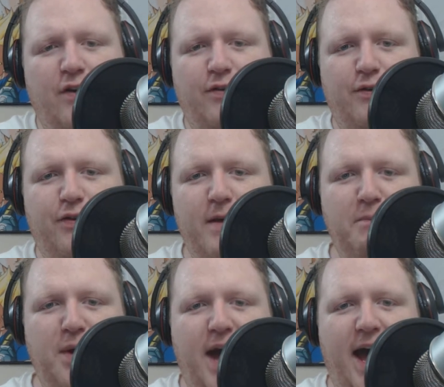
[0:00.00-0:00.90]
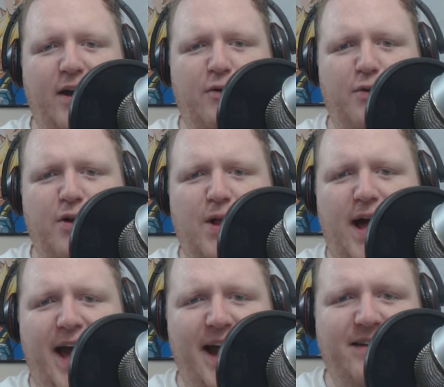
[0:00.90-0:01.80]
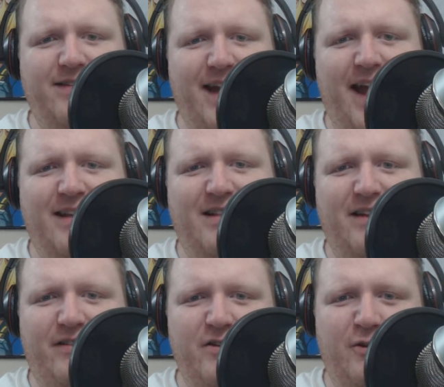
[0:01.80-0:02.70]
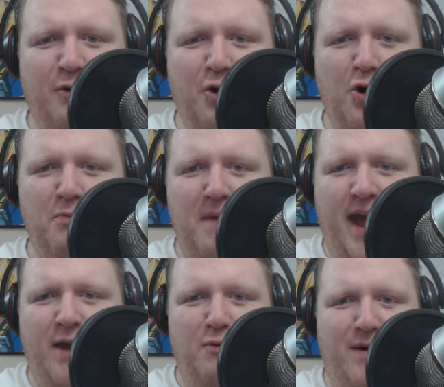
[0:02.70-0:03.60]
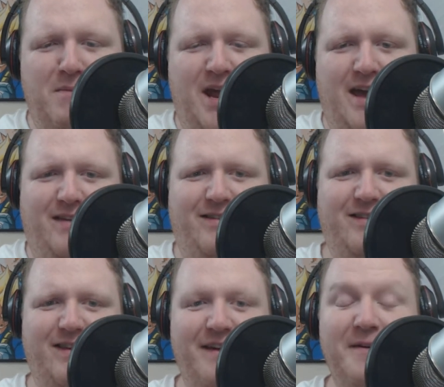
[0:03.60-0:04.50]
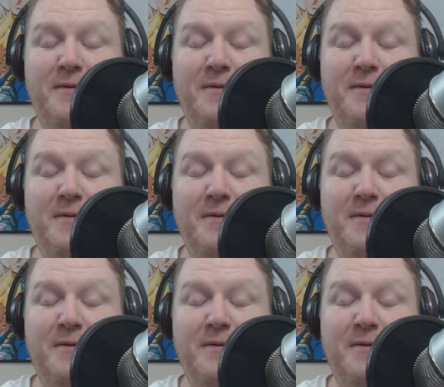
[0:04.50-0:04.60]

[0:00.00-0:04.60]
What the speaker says: So sit back, relax, and listen to an old man reminisce.